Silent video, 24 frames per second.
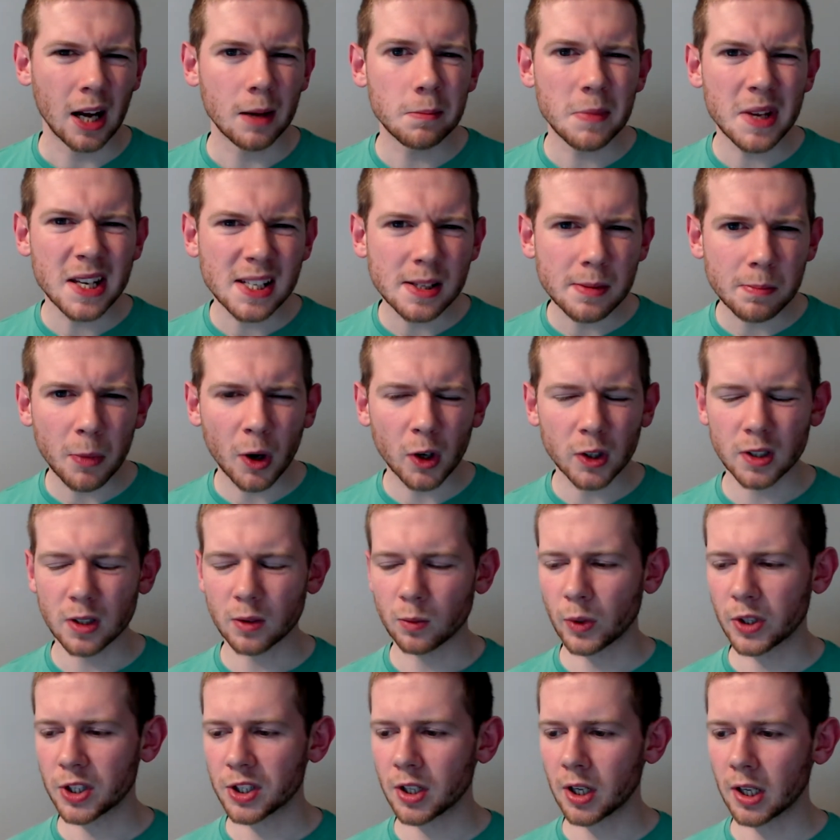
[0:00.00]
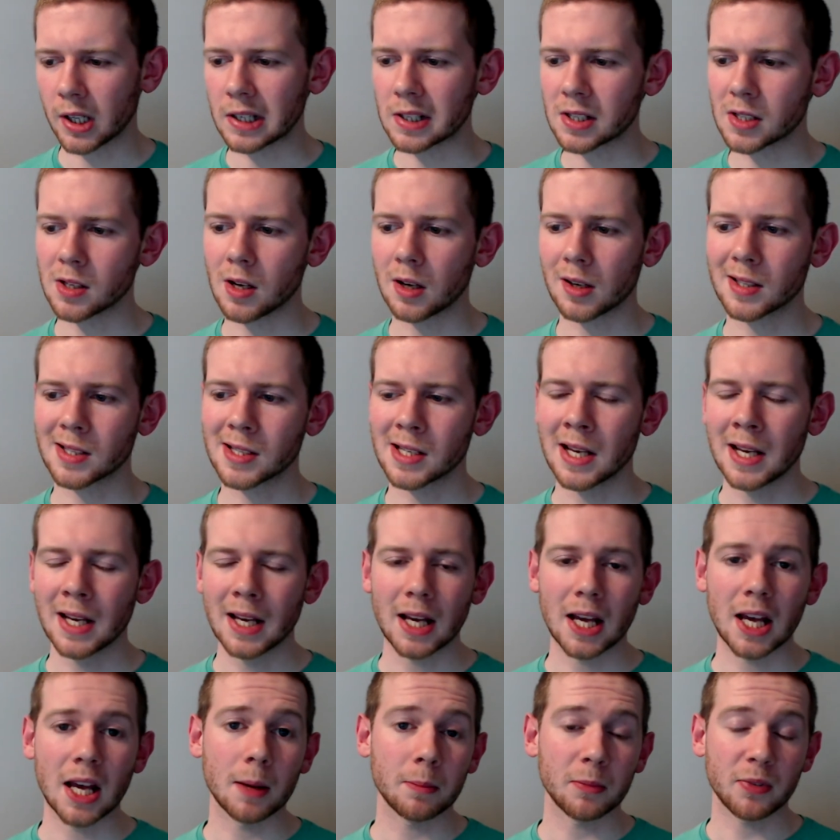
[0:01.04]
I missed Modern, which kind of sucks.
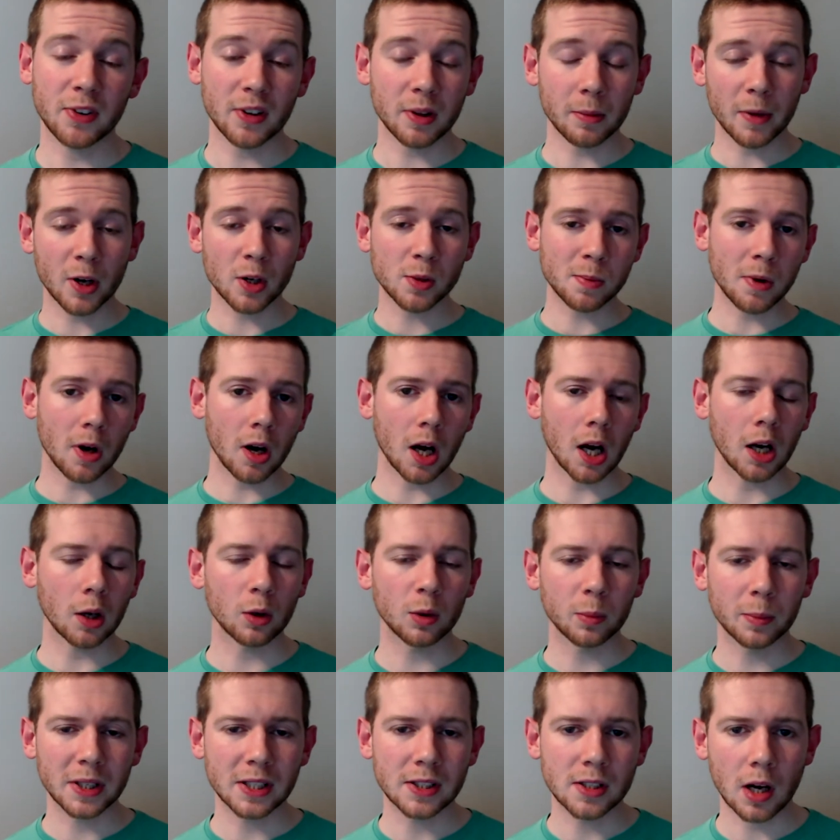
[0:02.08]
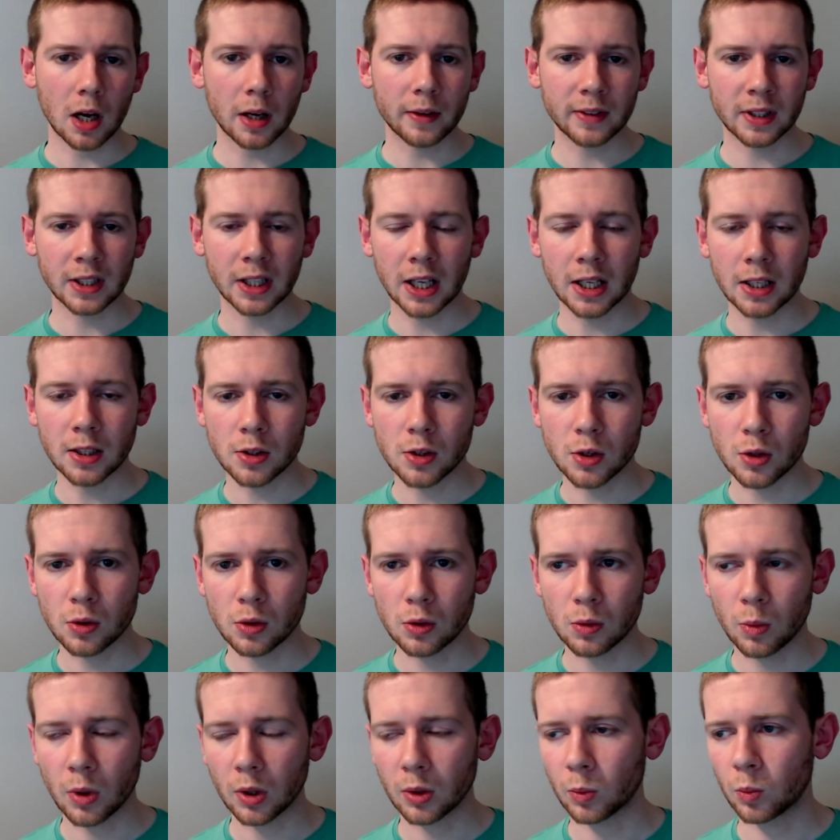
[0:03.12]
For the most part, I will be diving
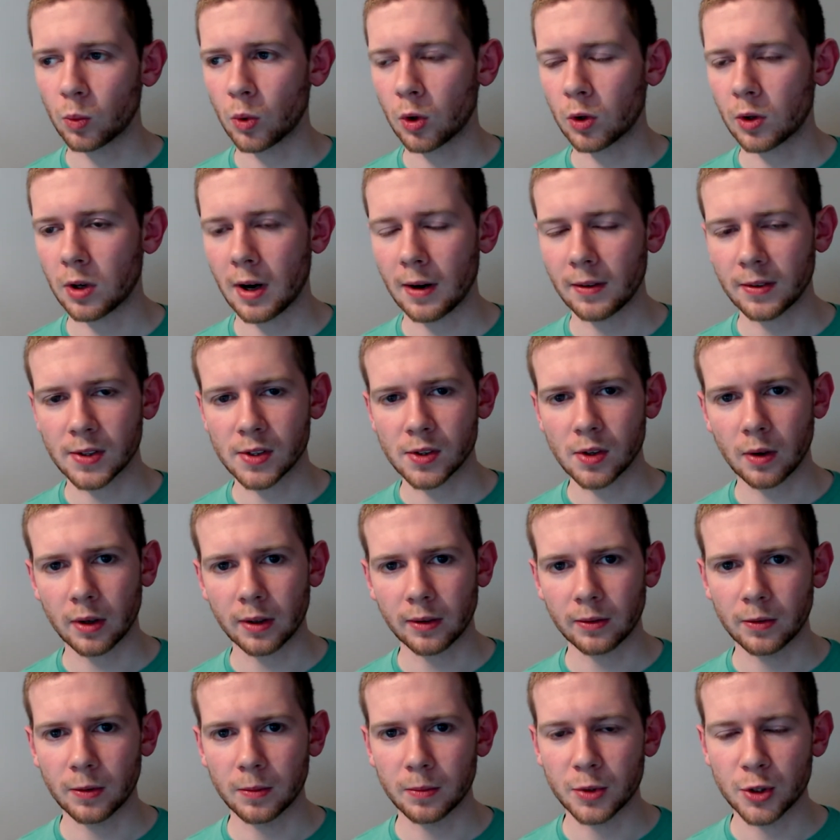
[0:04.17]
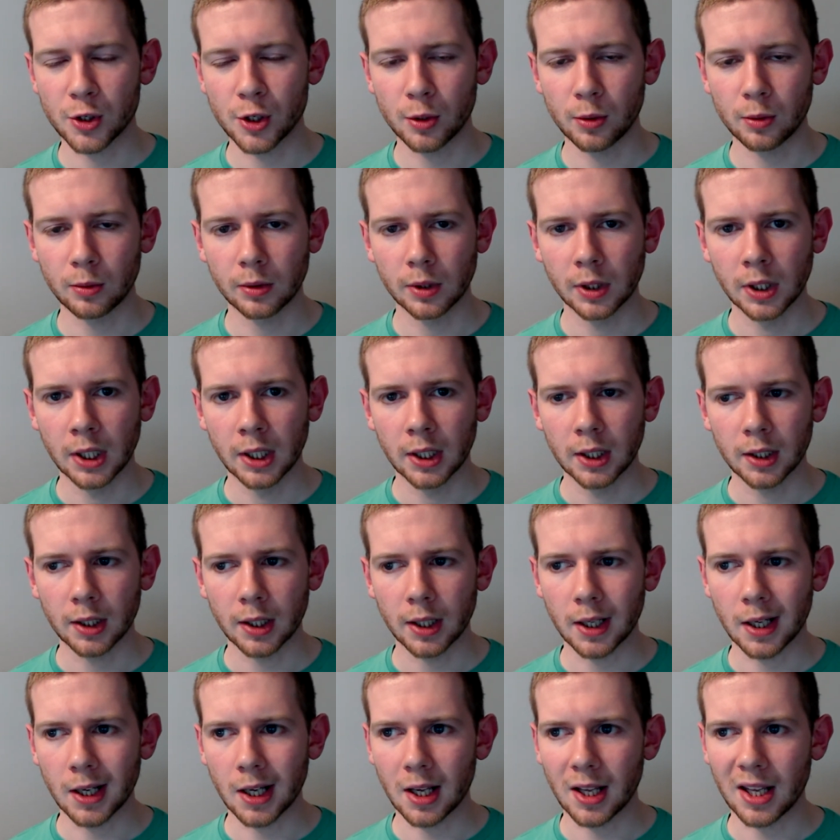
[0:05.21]
into World of Warcraft starting from June
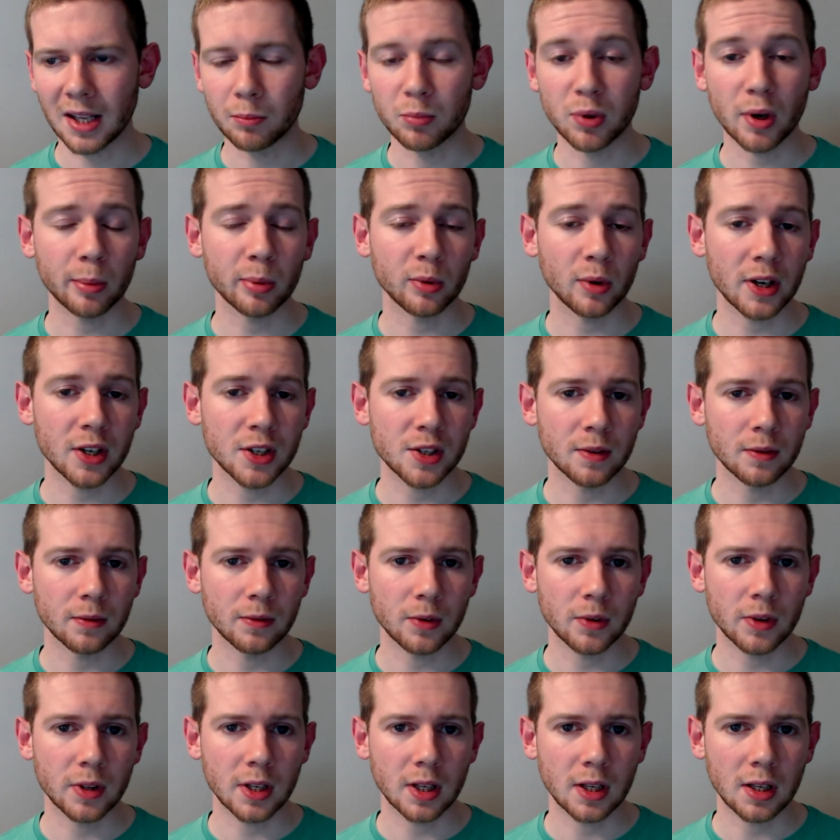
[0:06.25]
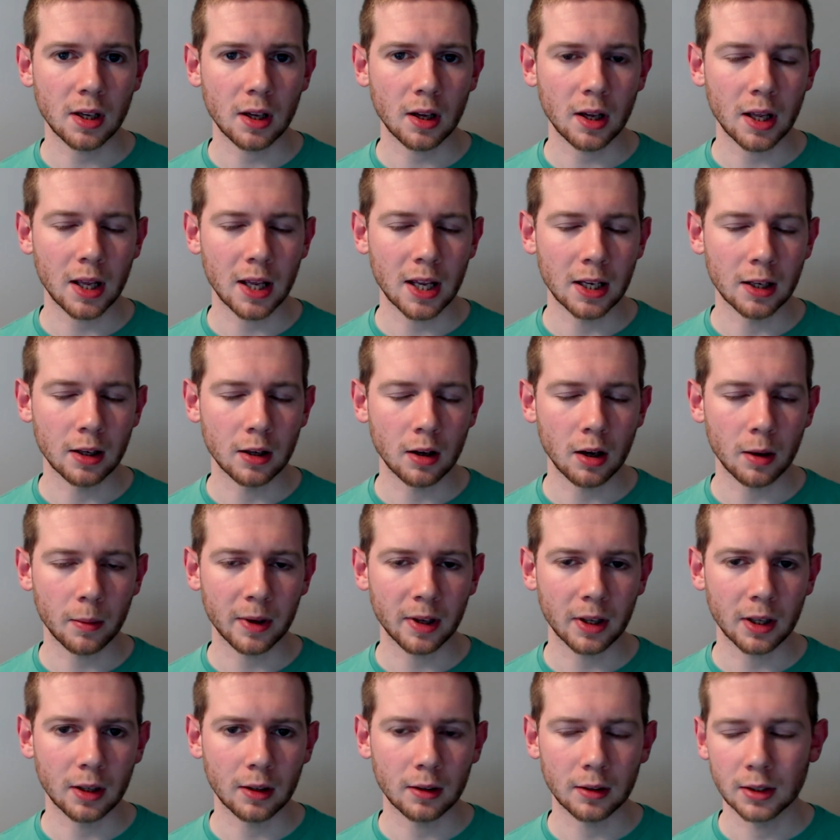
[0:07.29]
in preparation for the
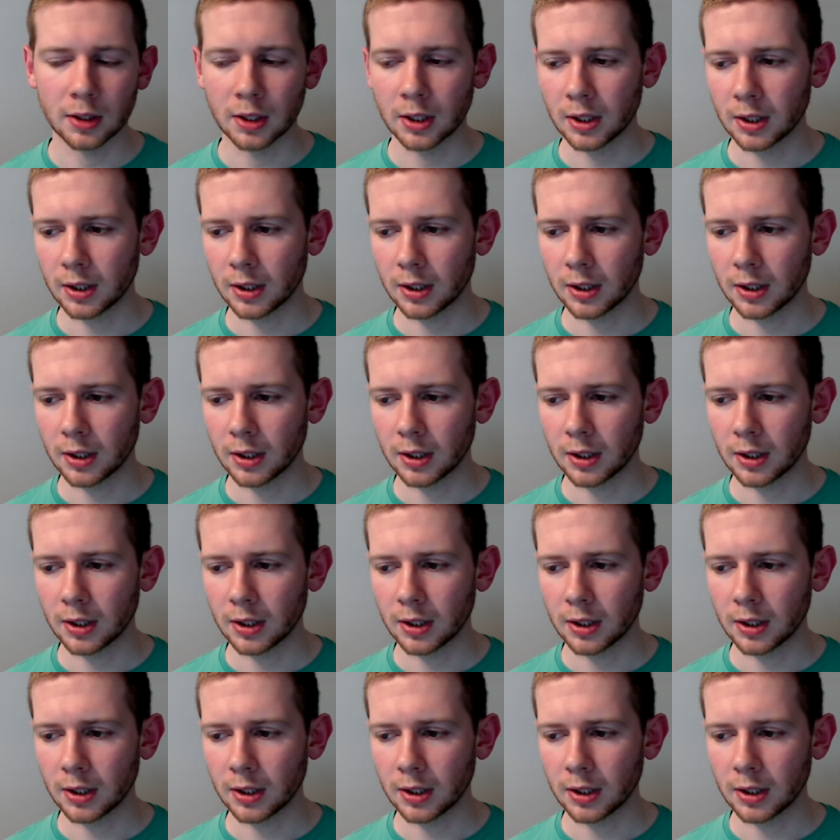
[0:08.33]
incoming